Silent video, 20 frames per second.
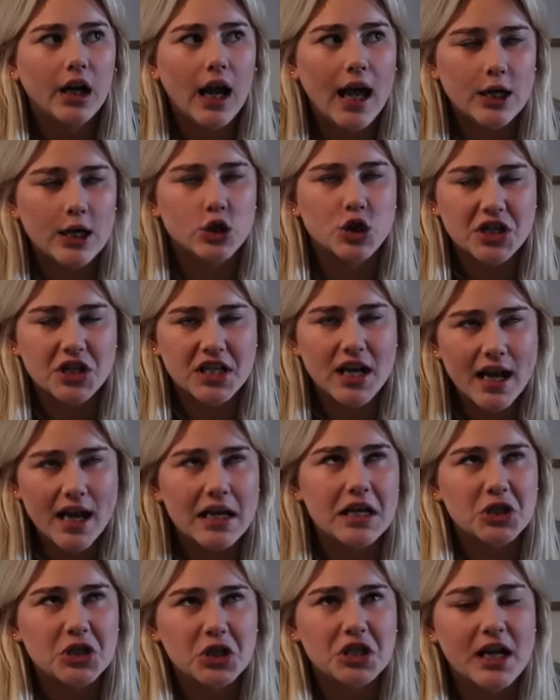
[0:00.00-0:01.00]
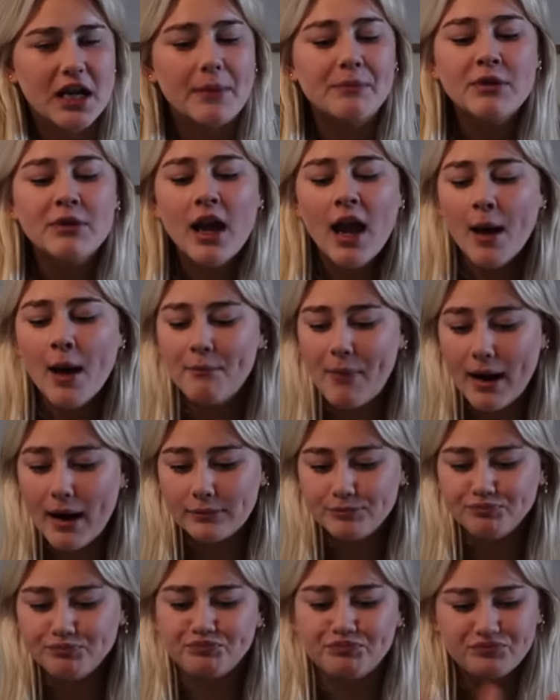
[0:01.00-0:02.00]
and interesting.
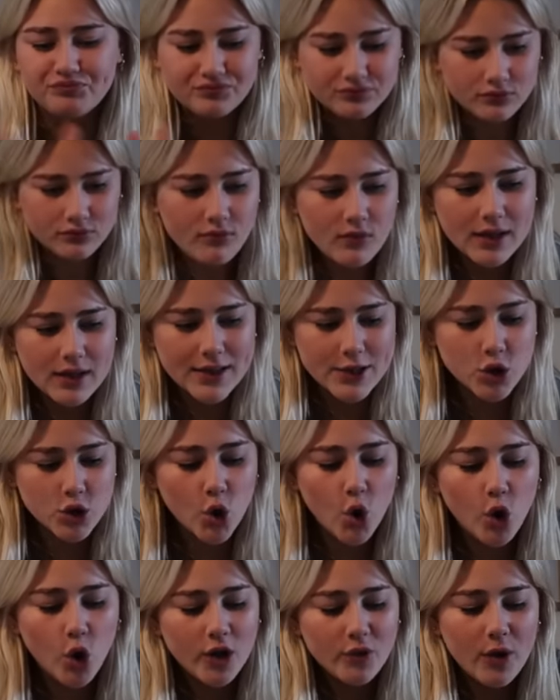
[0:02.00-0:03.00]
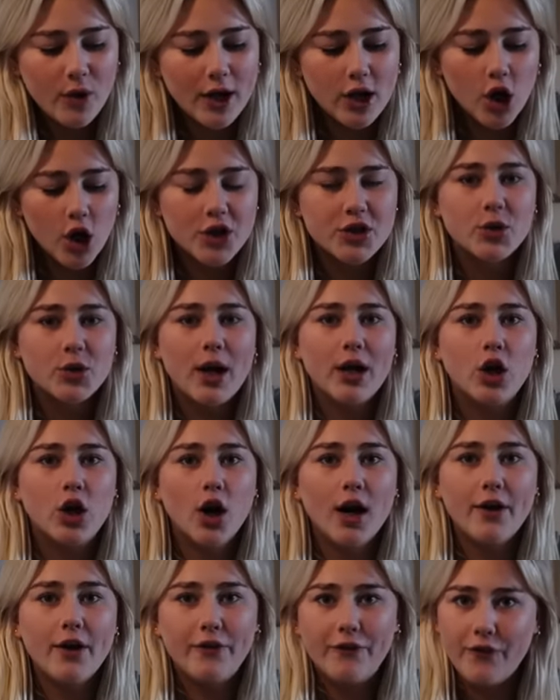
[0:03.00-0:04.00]
But let's do a haul of what I got. So I
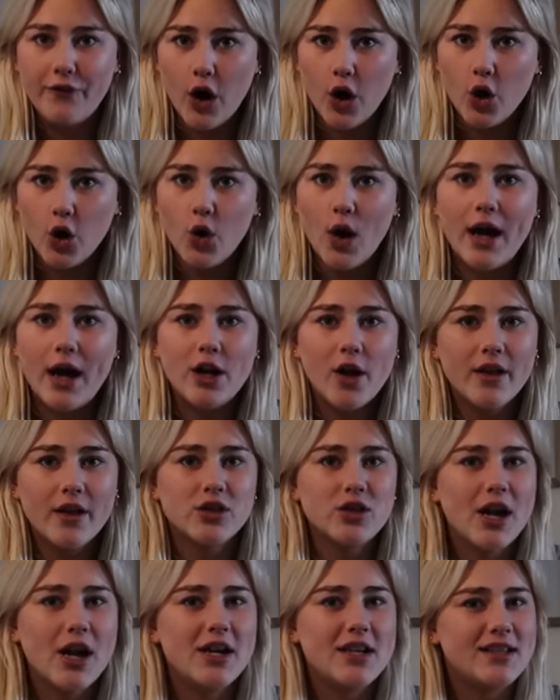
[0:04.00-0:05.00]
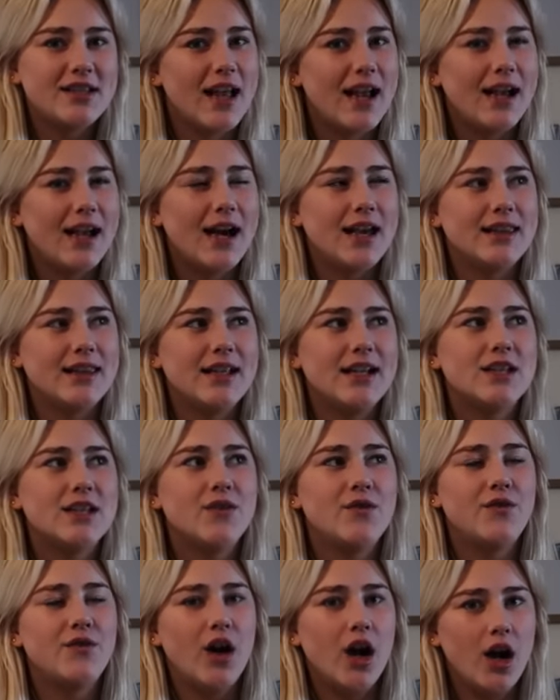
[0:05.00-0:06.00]
got a faux. I know that's not how you say it. I think it's
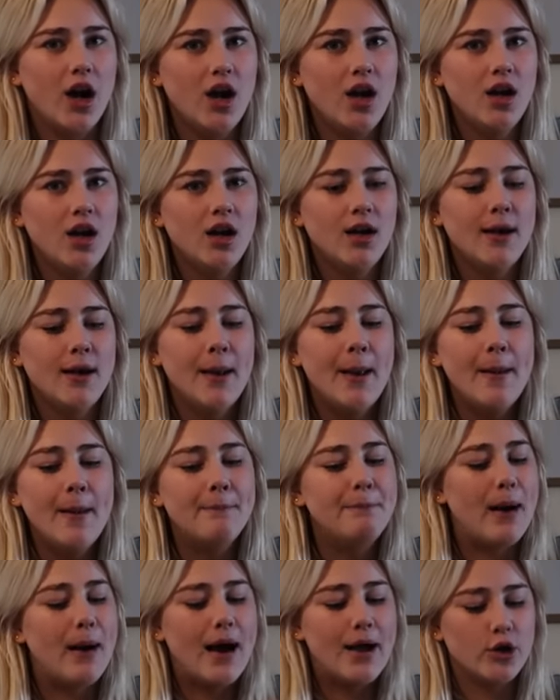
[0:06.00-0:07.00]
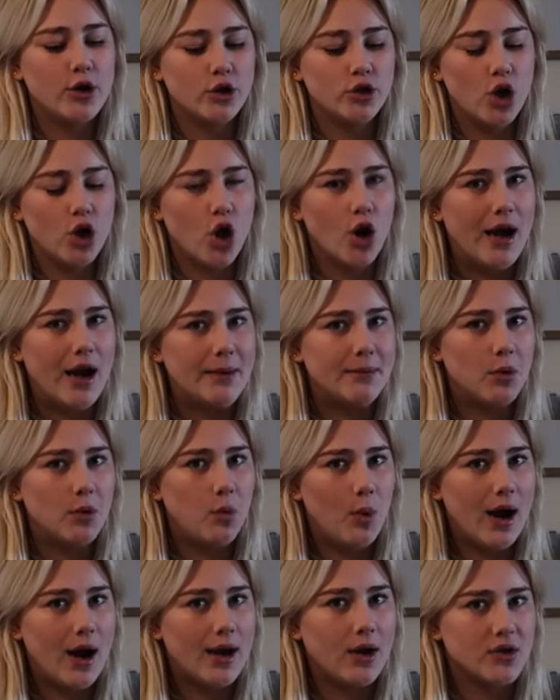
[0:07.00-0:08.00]
fur. But I don't know. I am a
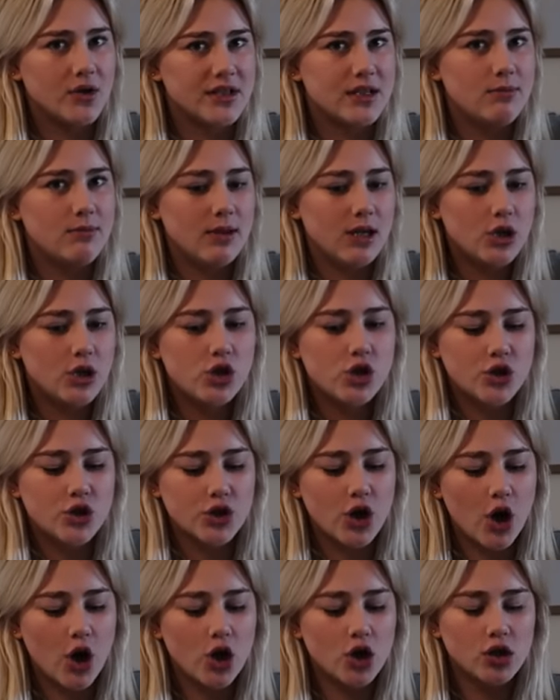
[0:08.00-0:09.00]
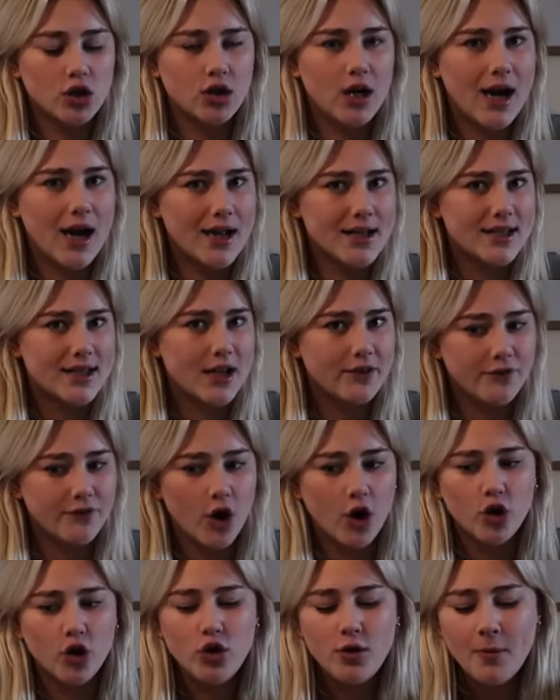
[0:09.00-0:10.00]
white Aussie bitch. So I say
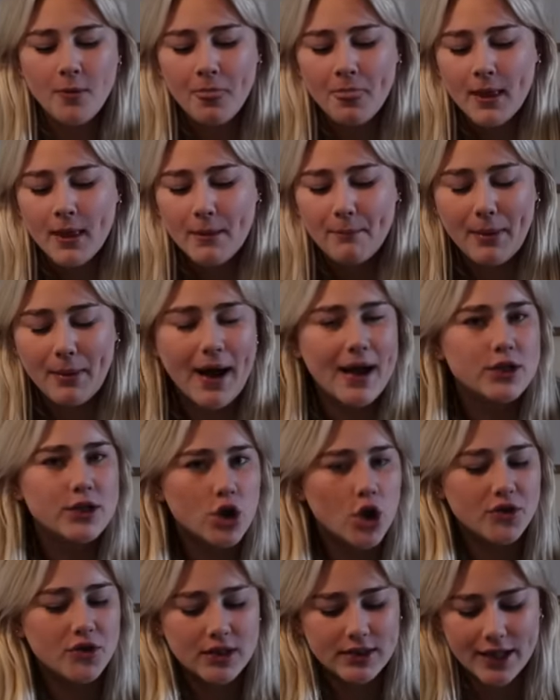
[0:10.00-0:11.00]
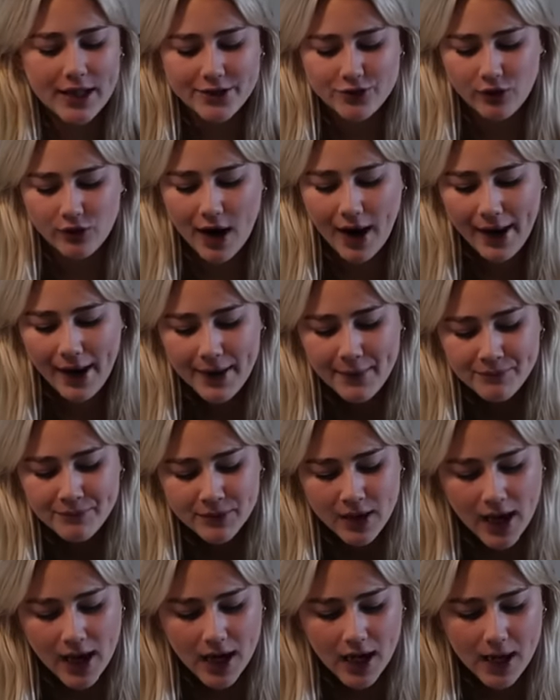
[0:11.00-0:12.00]
faux. But I don't think that's right.
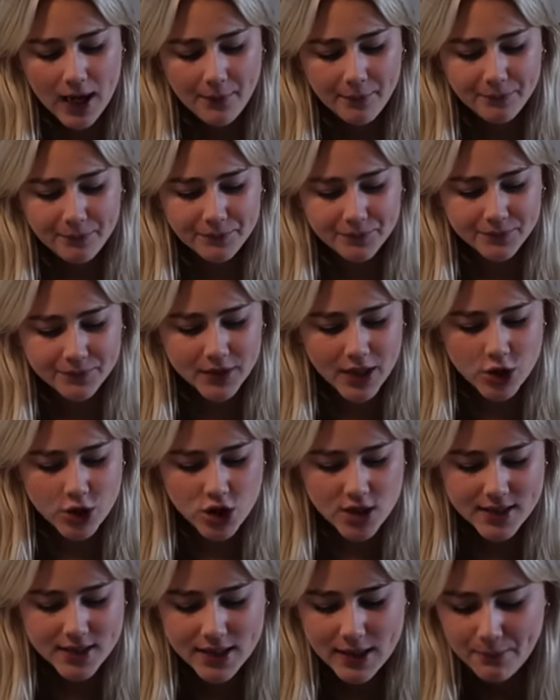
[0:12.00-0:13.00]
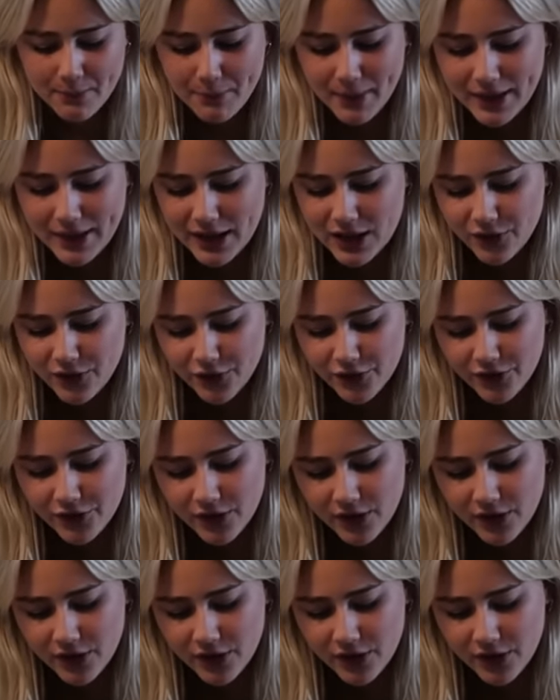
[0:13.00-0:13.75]
It's just like a beef.